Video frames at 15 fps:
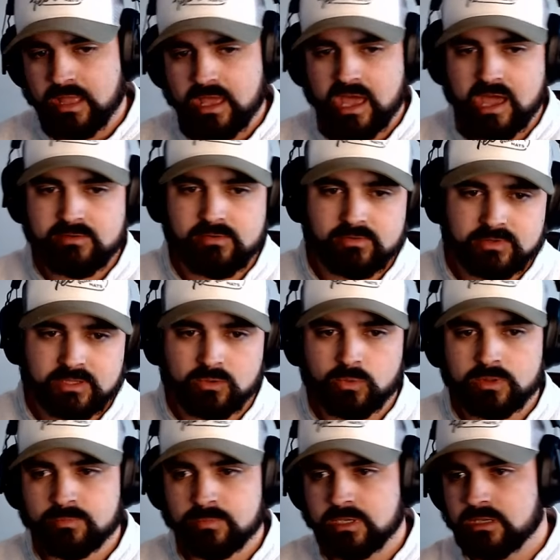have everything
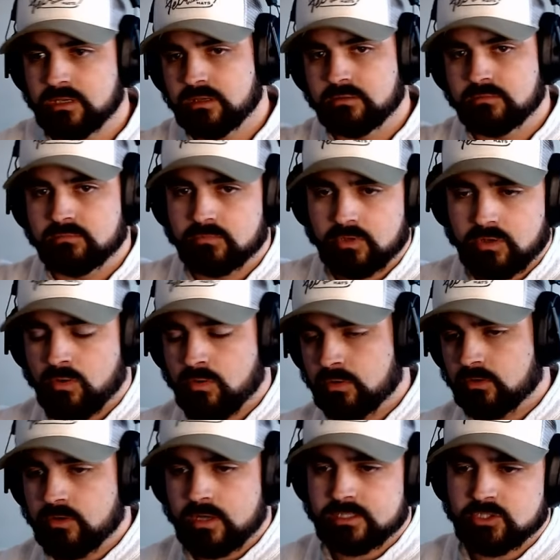with me and going
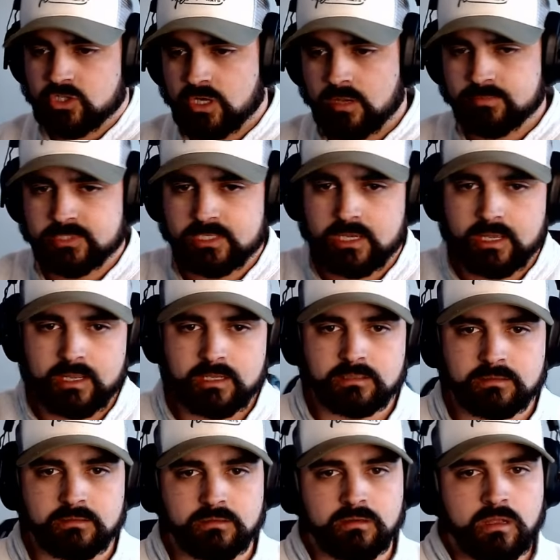across a job site
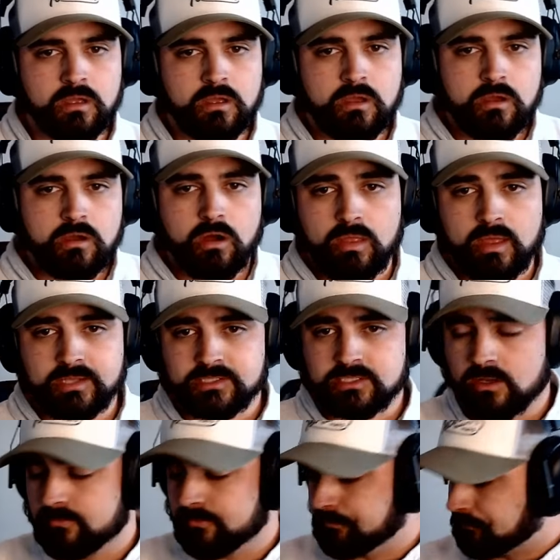and all that stuff.